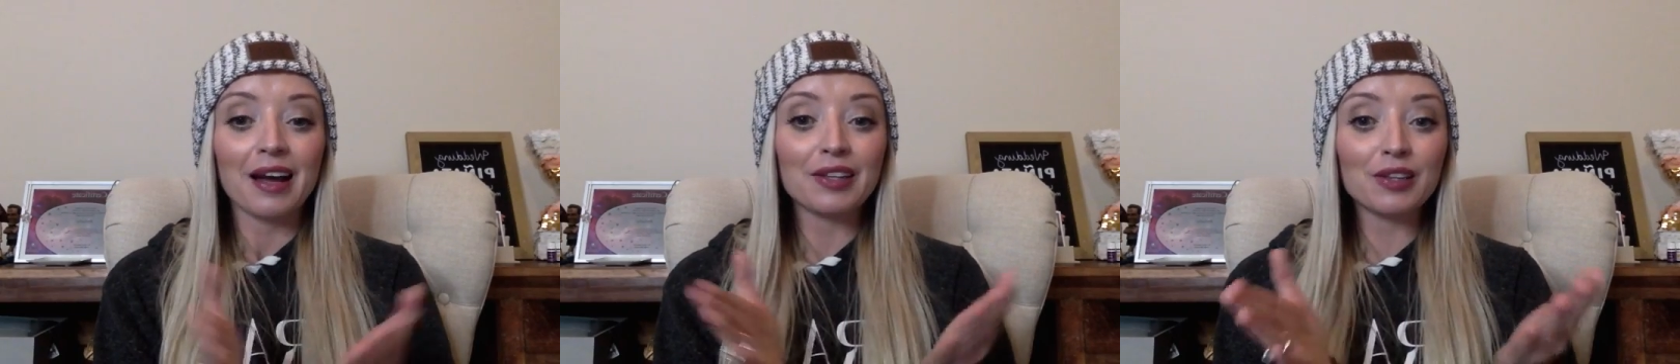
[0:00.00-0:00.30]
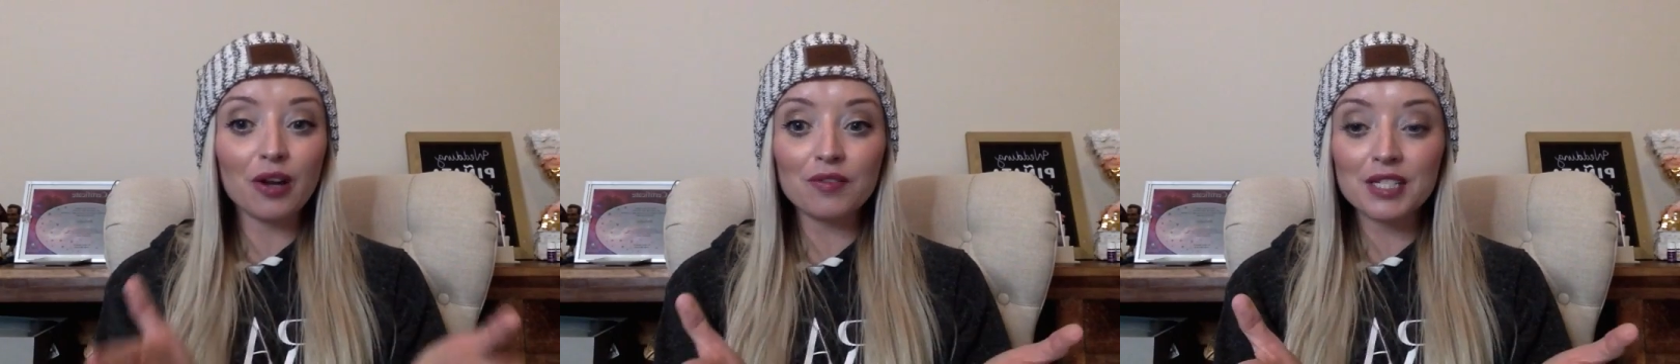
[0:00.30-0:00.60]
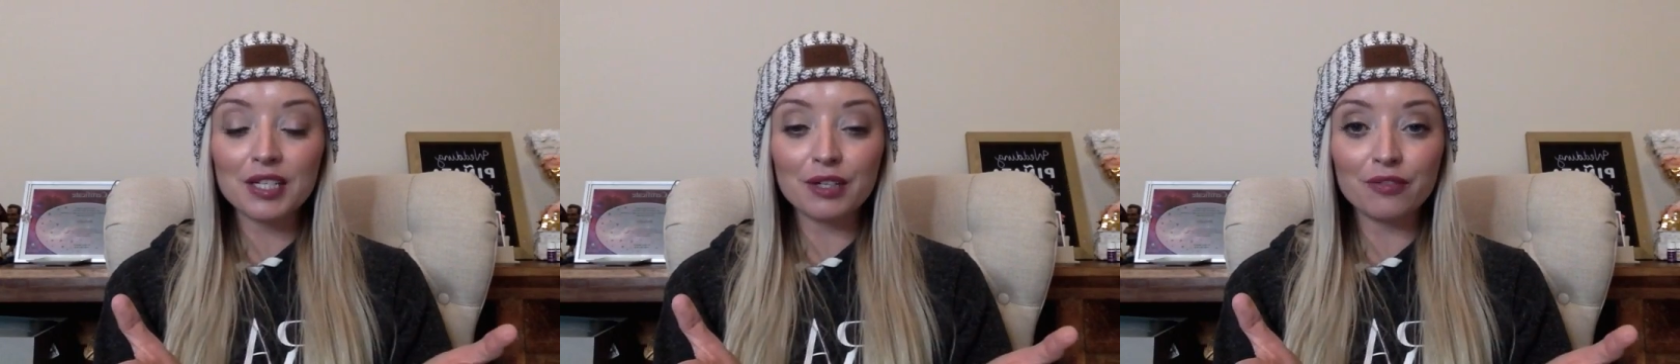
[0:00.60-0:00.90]
I'd love to
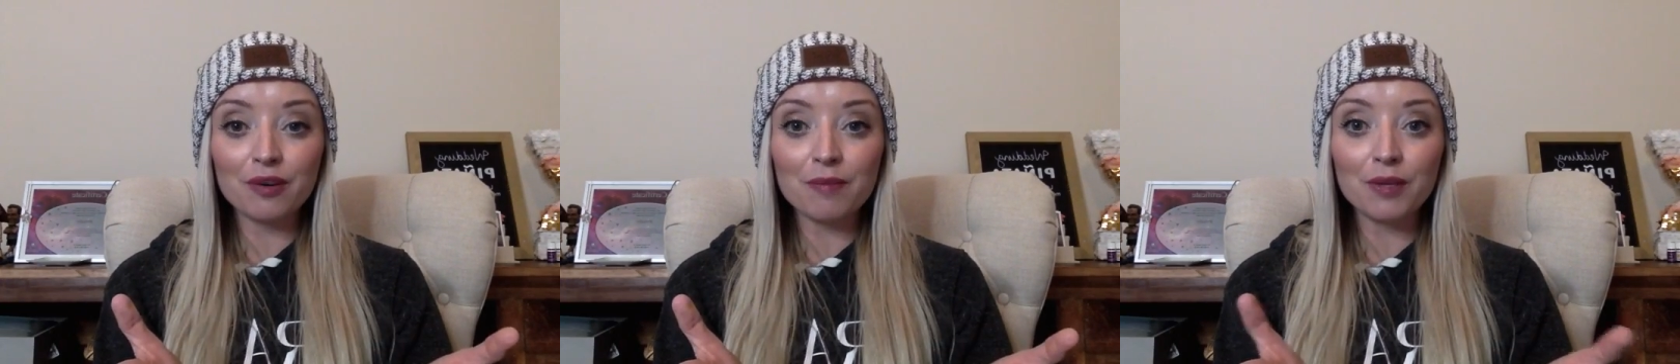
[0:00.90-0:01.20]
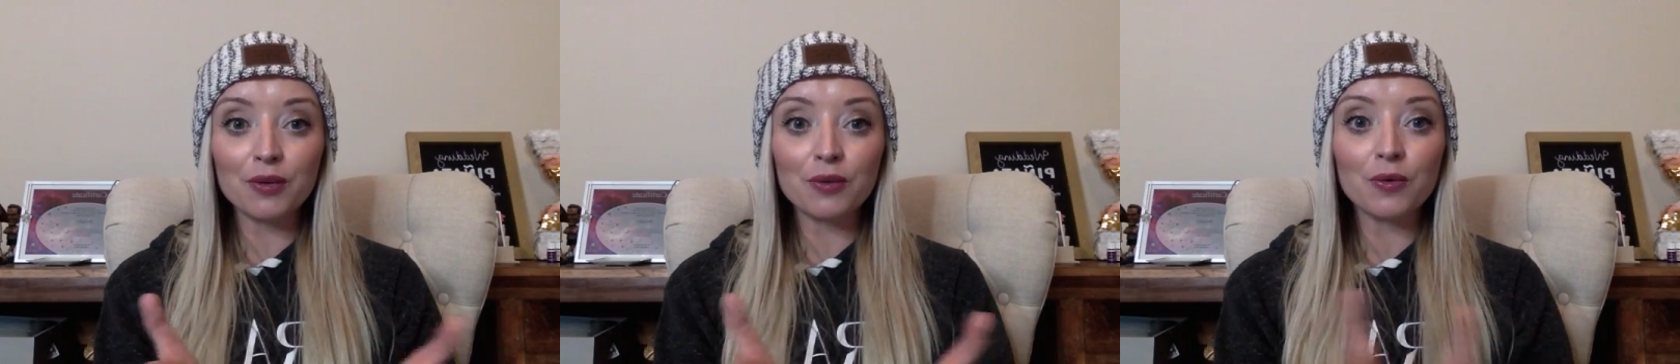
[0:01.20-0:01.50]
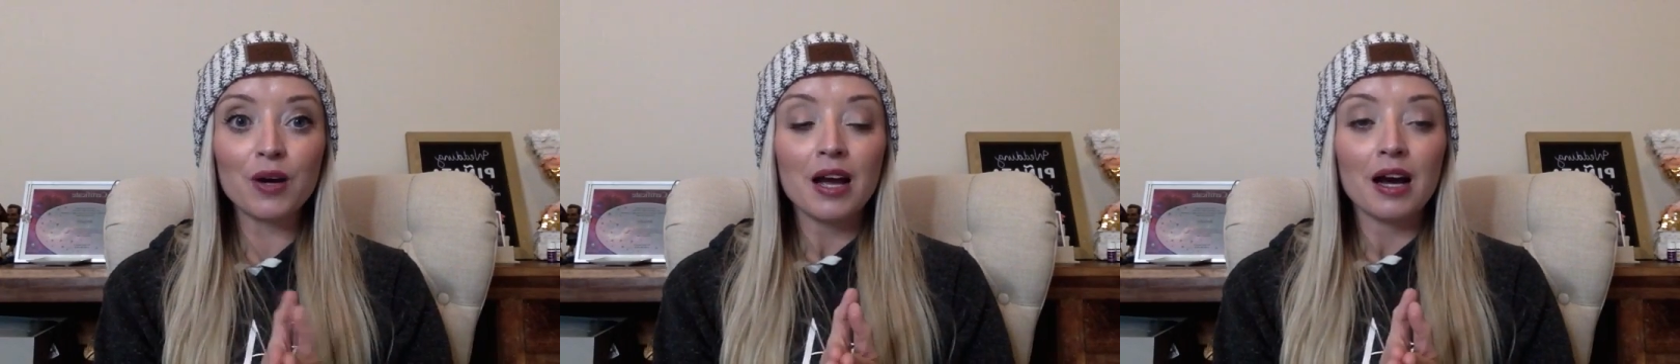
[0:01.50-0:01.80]
hear from
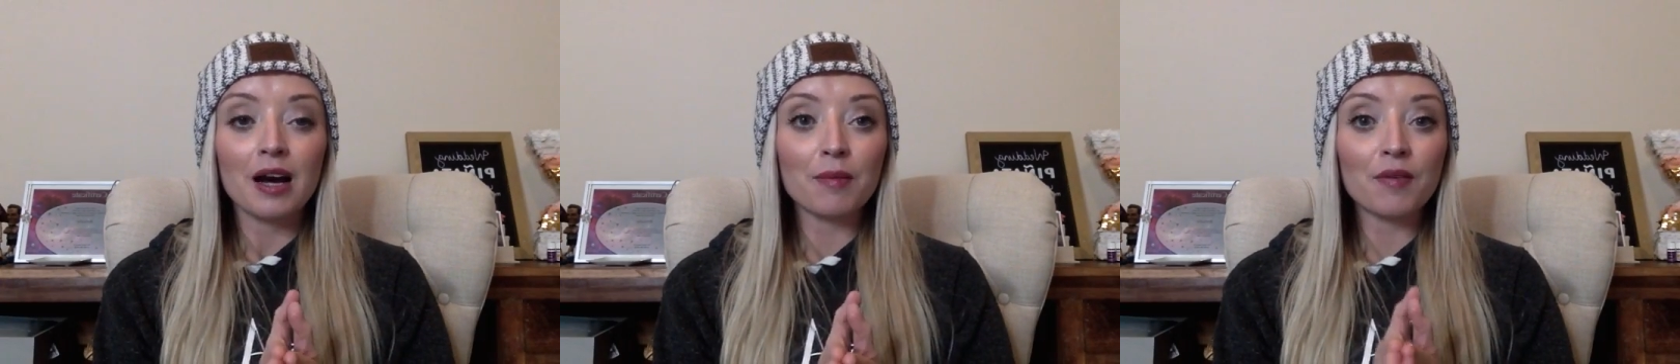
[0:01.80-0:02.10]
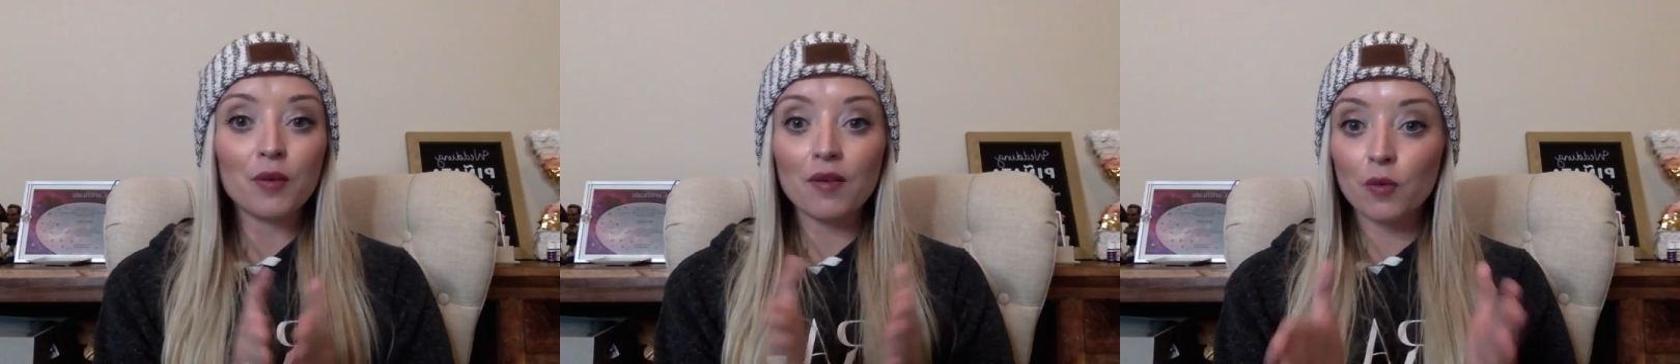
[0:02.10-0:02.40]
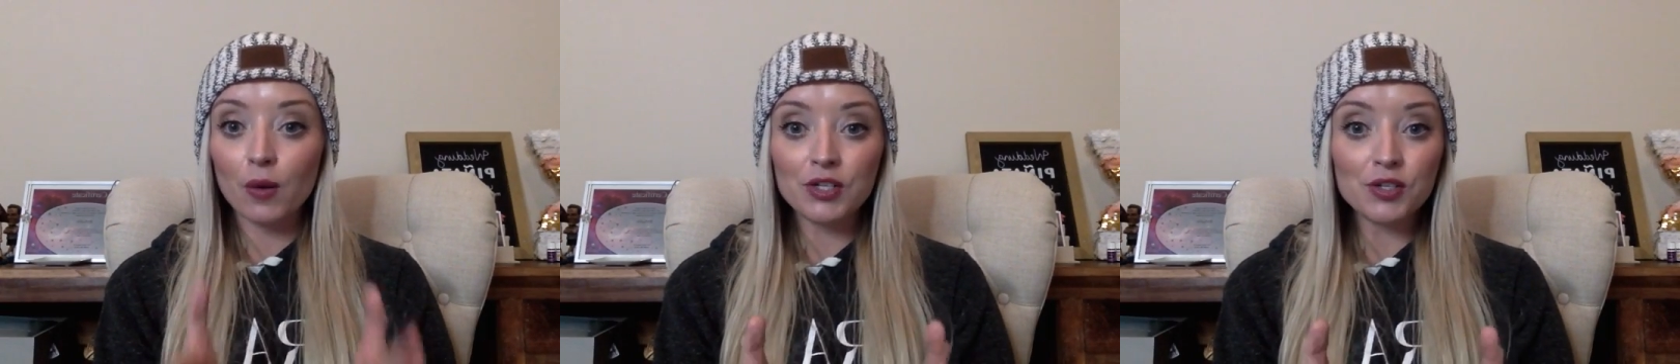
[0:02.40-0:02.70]
you. If you have
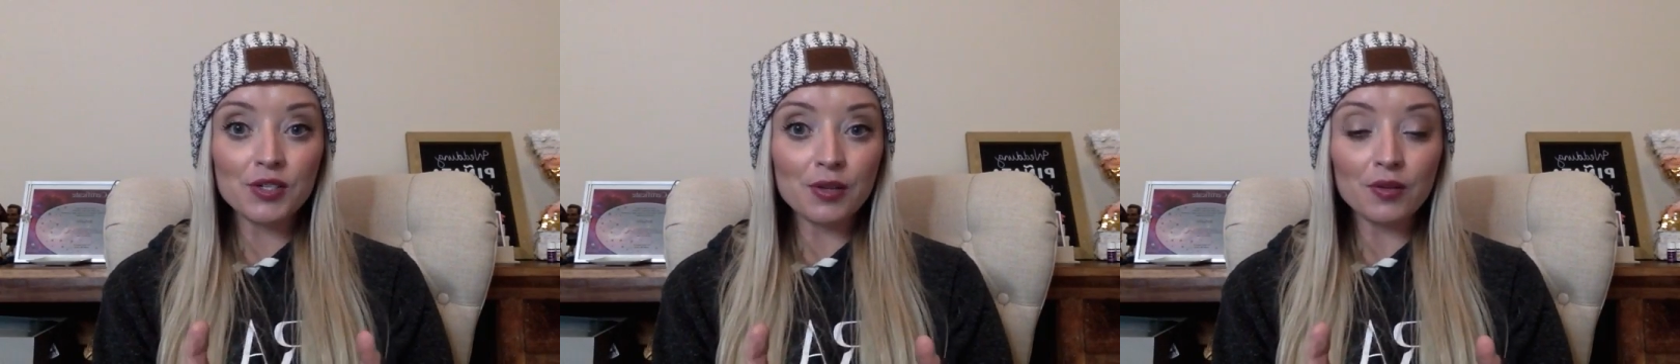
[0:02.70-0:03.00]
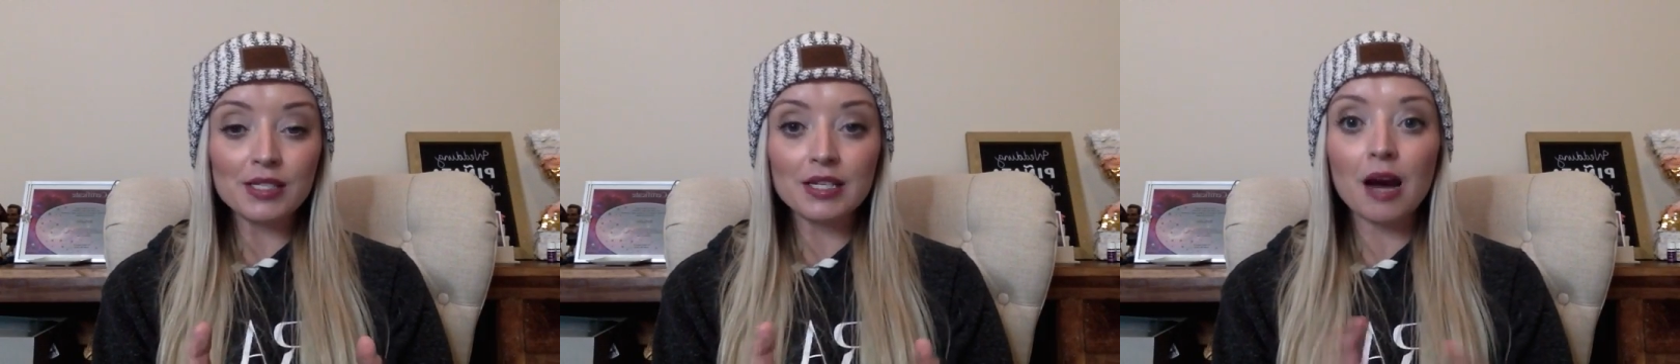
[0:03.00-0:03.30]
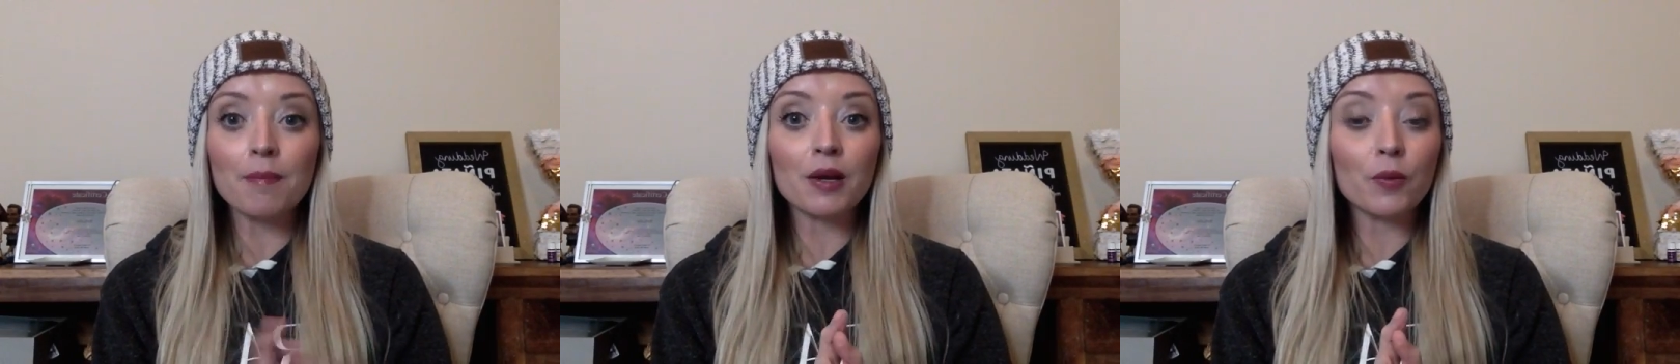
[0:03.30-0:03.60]
questions on this
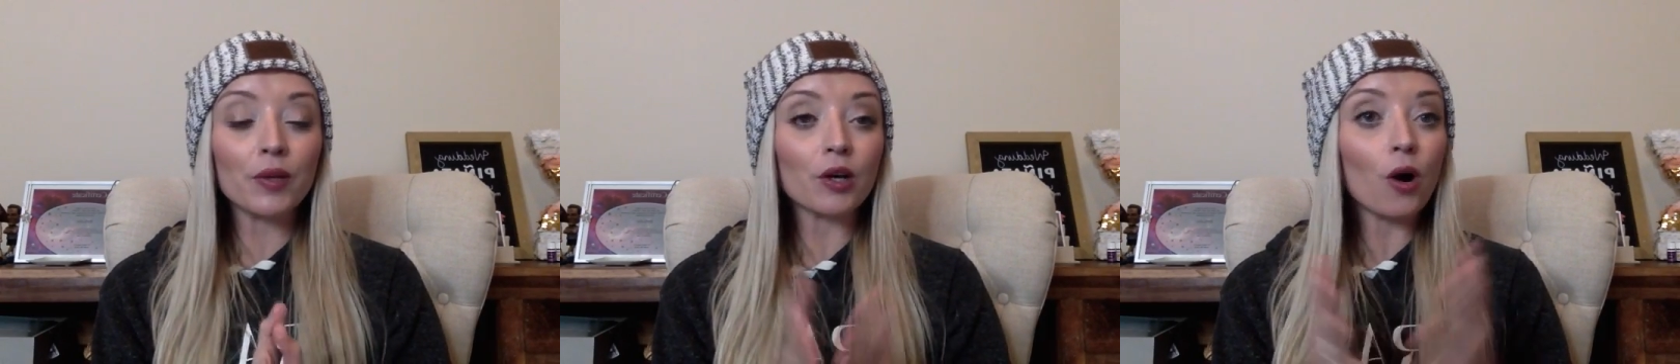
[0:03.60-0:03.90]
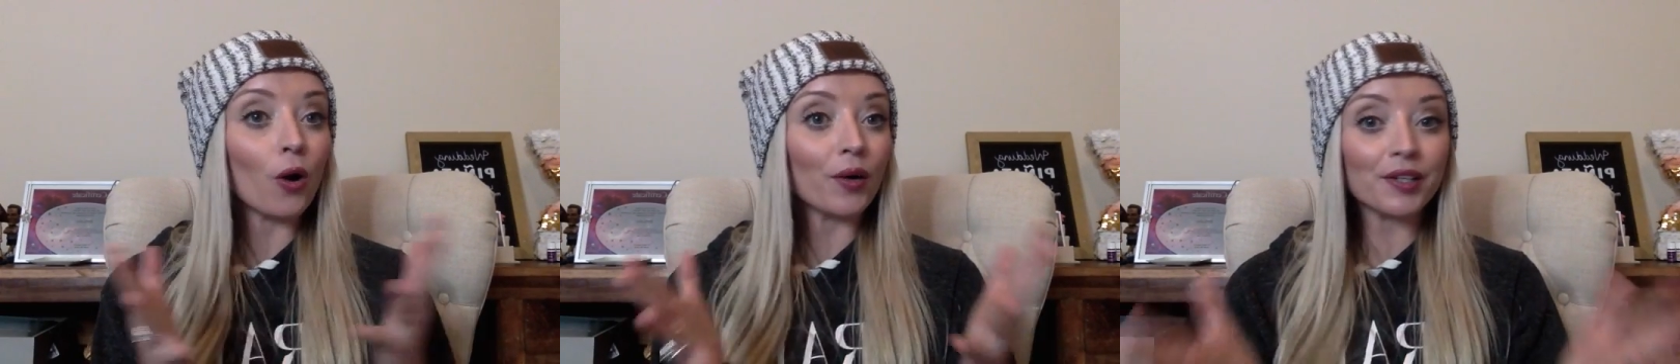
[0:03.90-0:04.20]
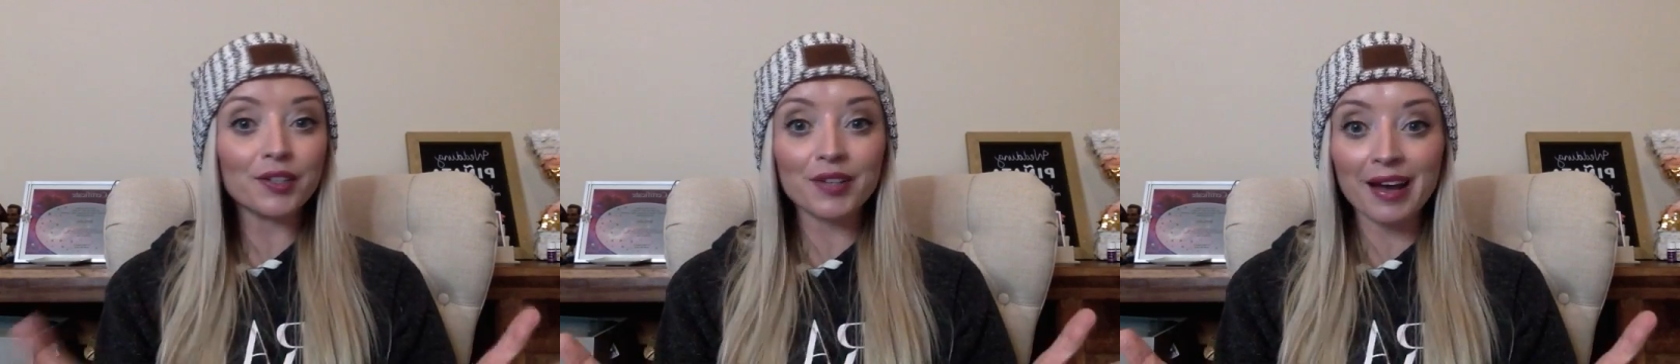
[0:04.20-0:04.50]
topic, we are all
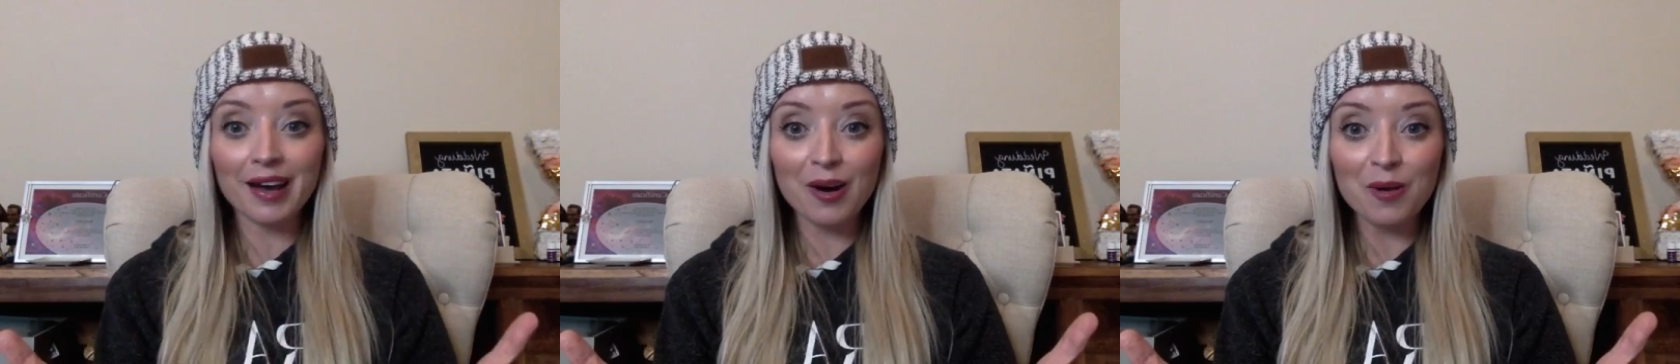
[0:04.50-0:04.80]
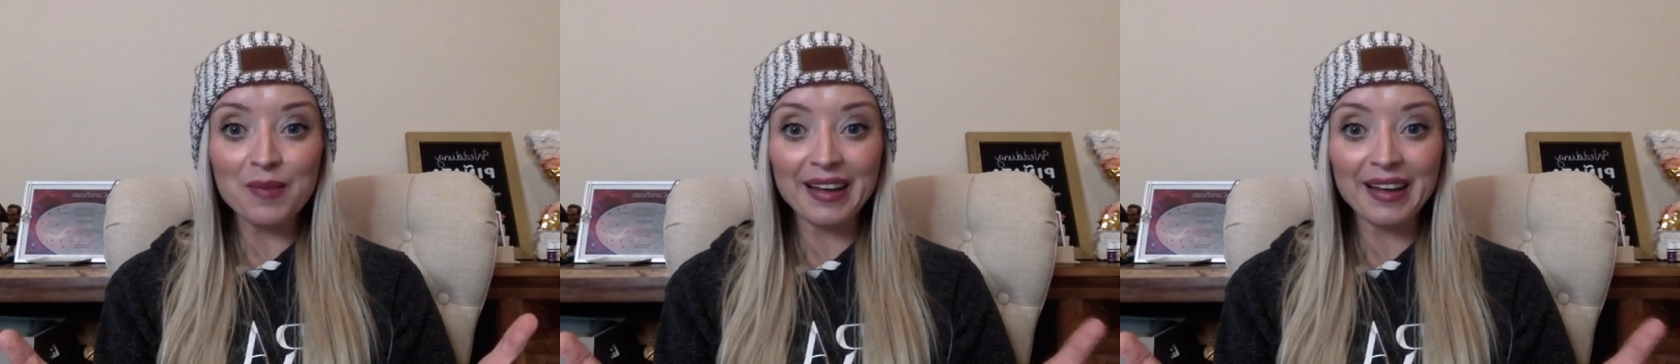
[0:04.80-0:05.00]
here to help.